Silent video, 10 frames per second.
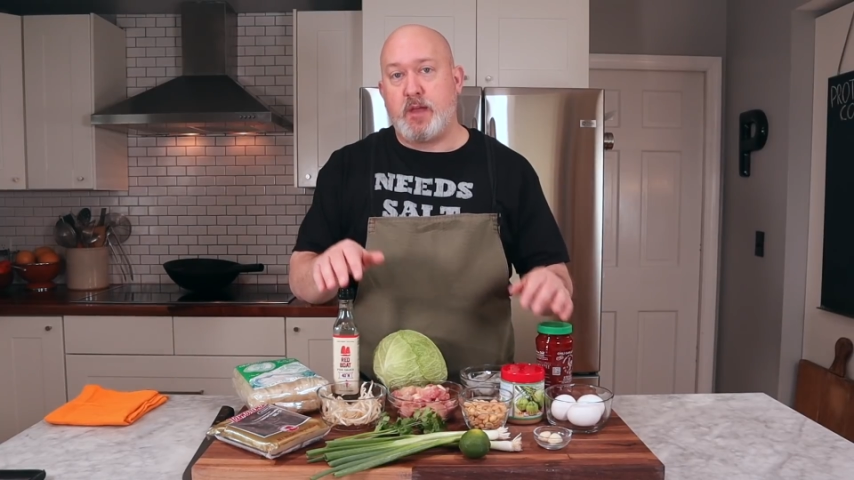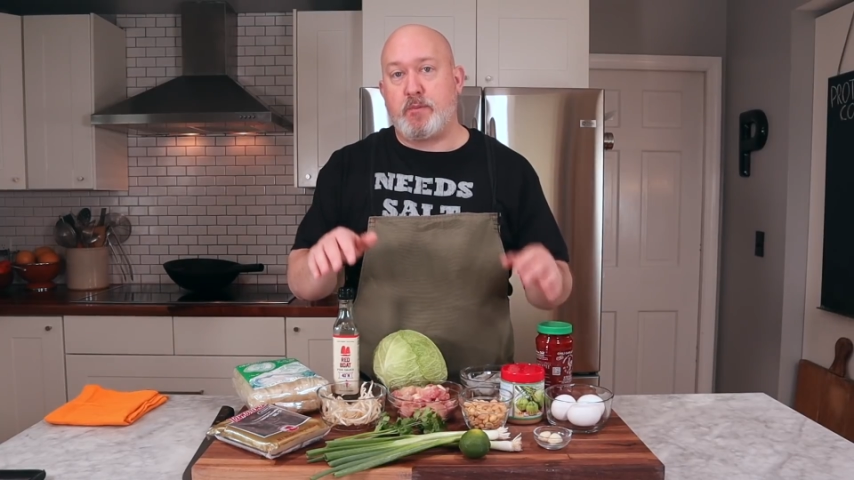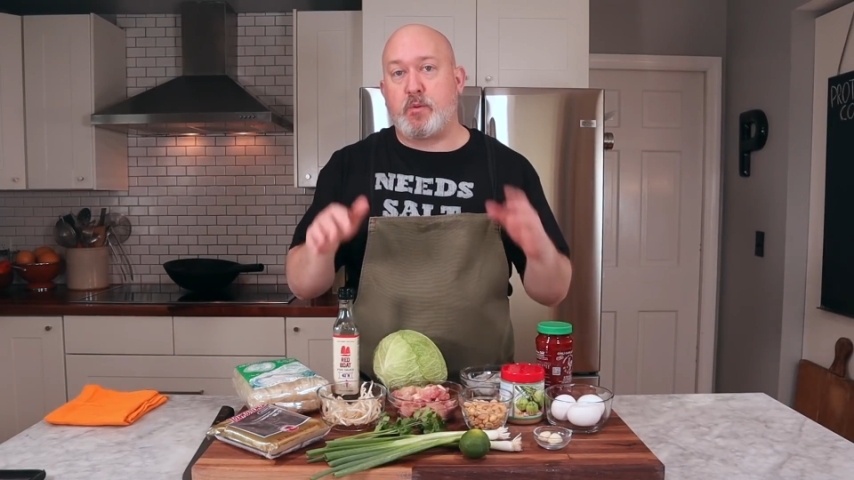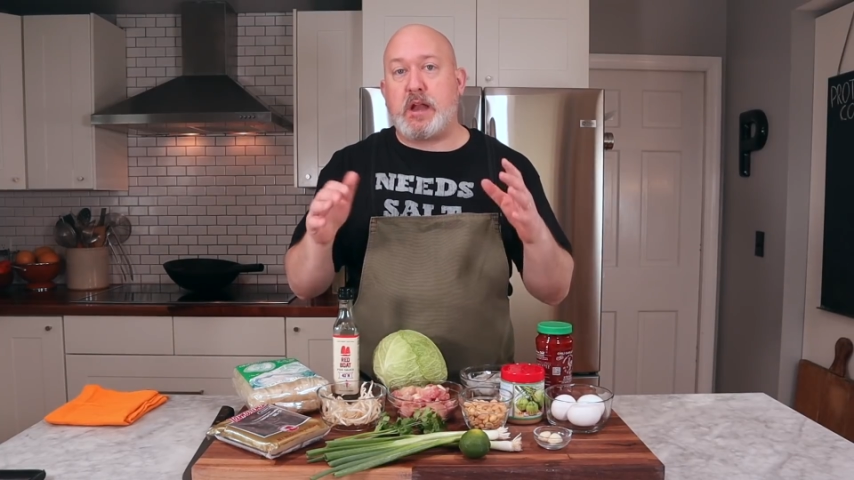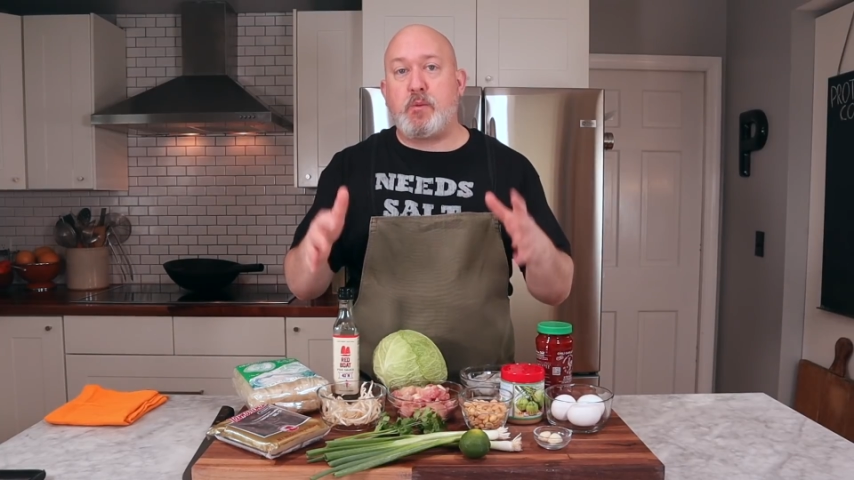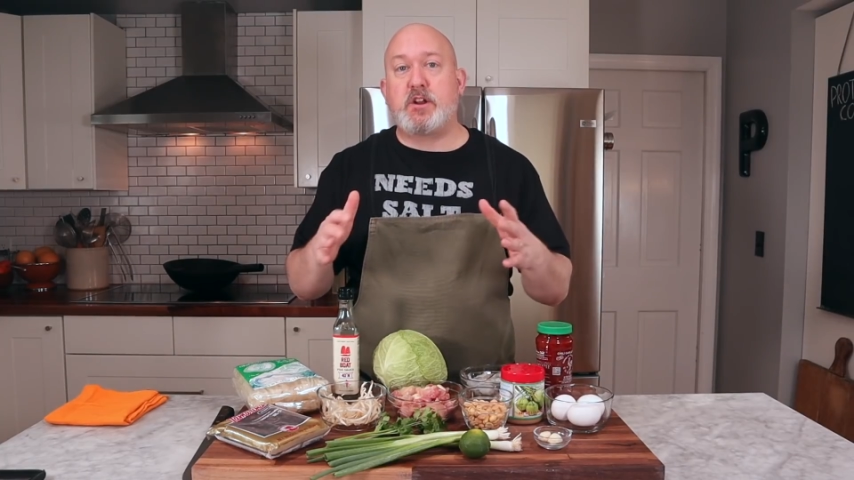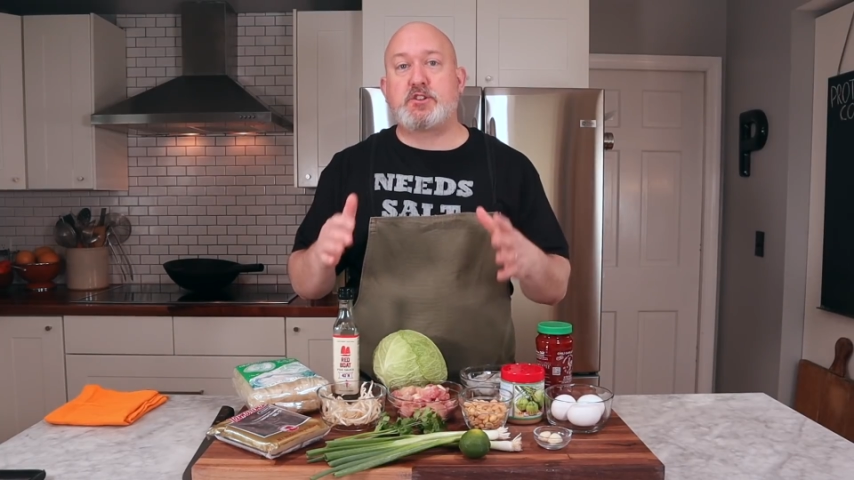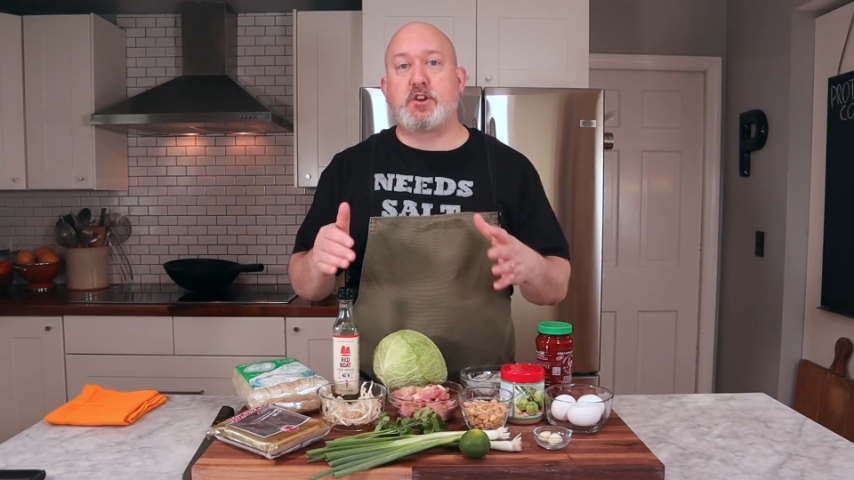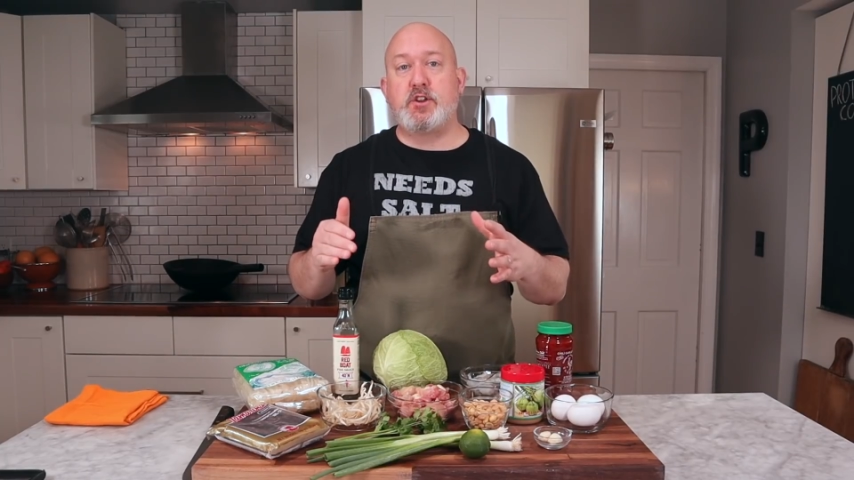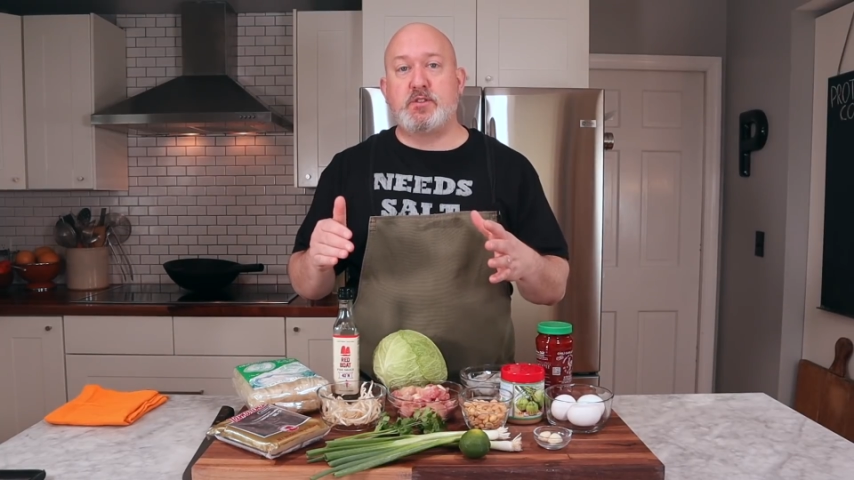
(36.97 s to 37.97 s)
But what I want to
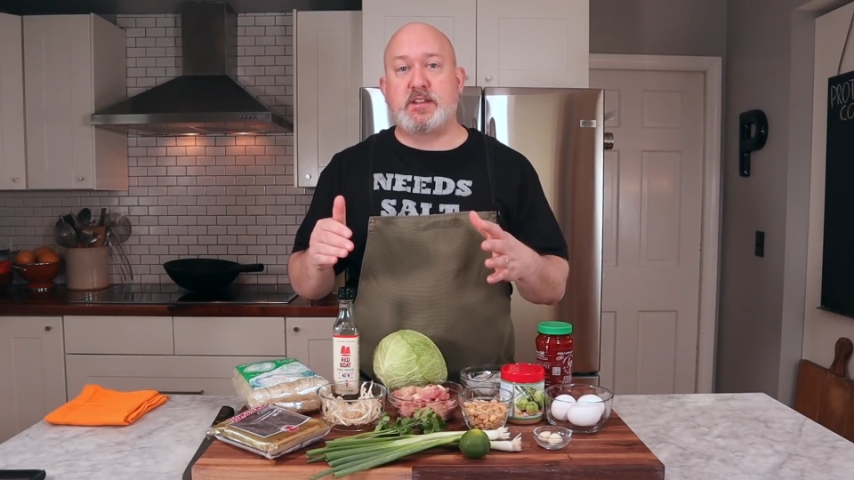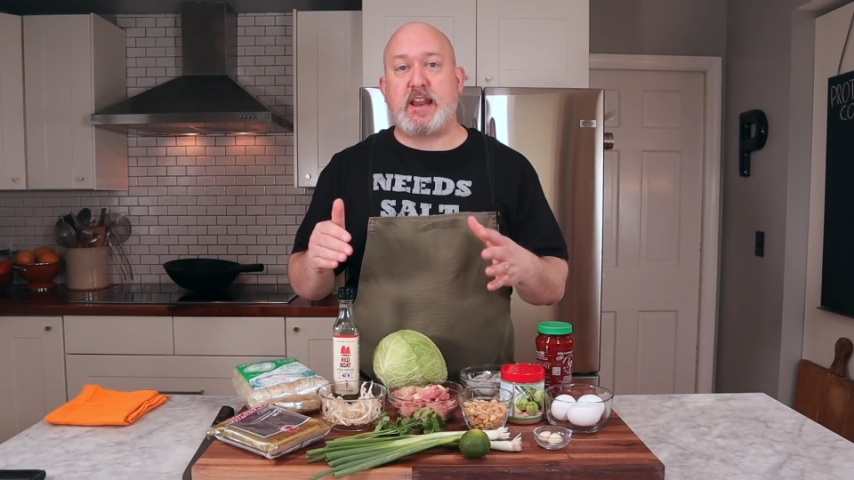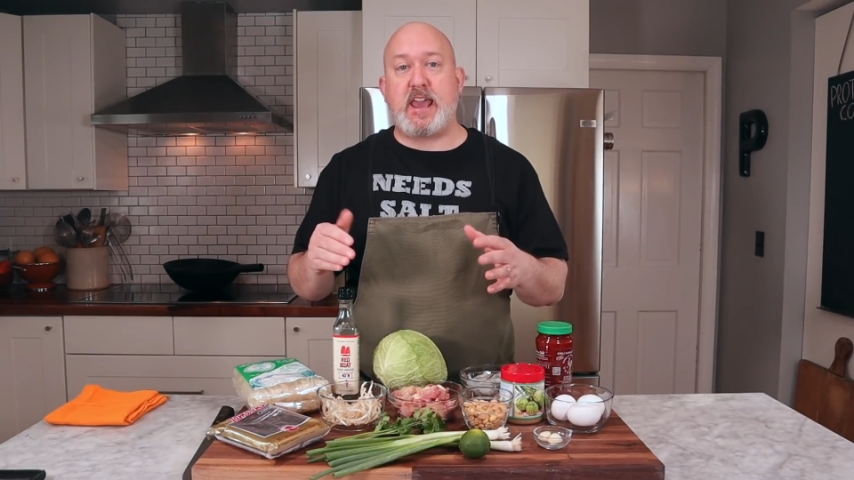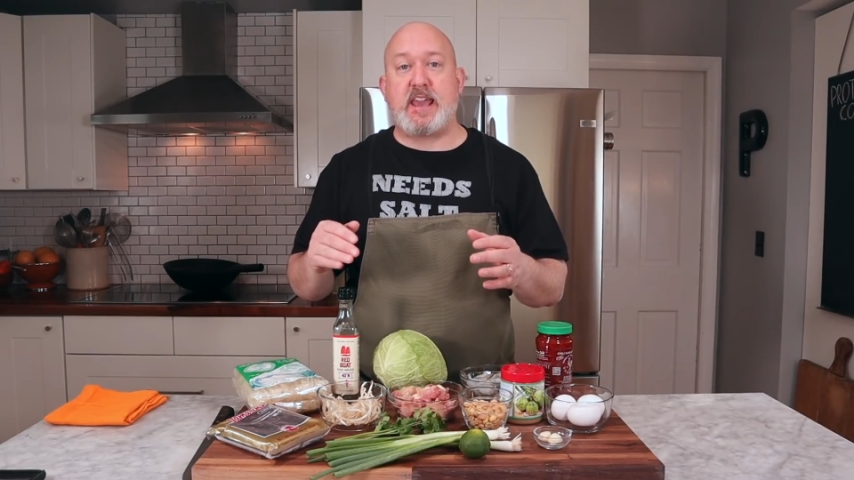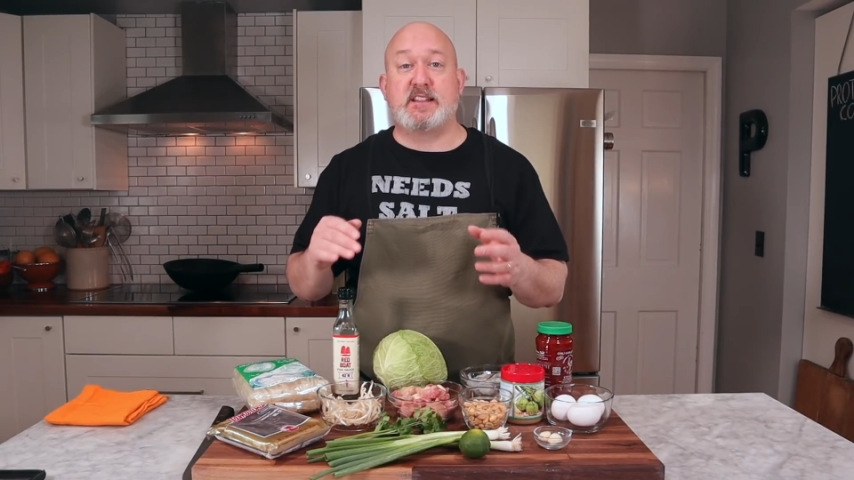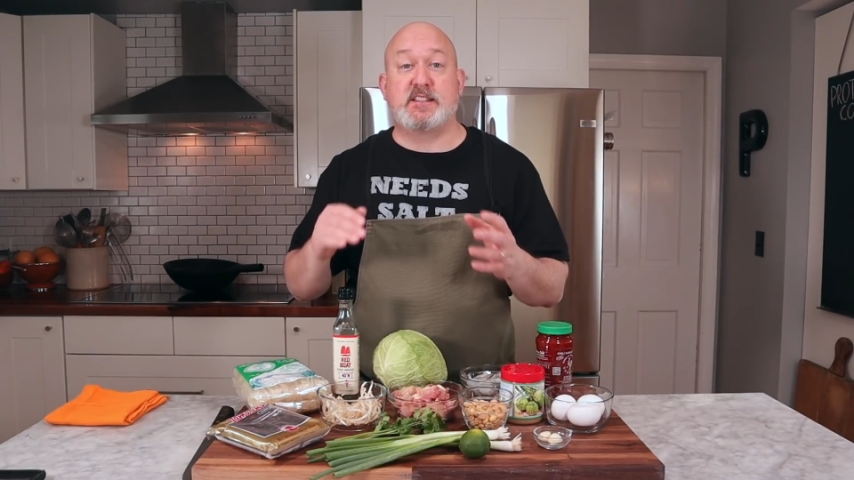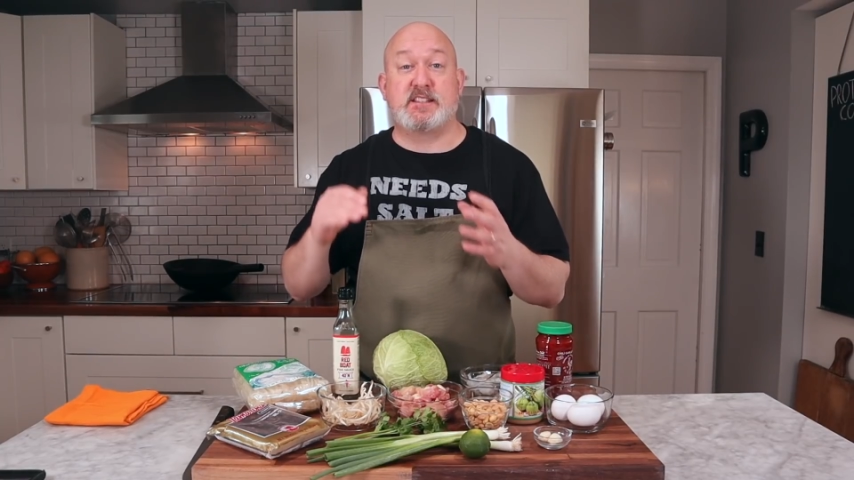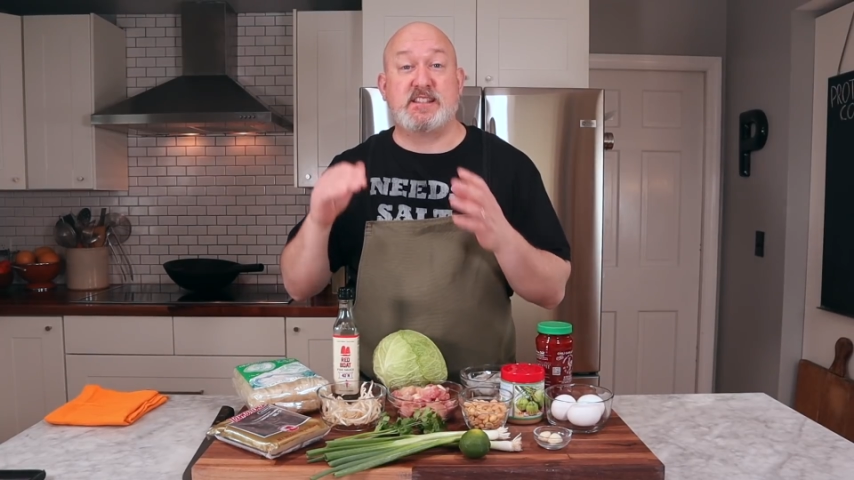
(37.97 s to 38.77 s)
show you today is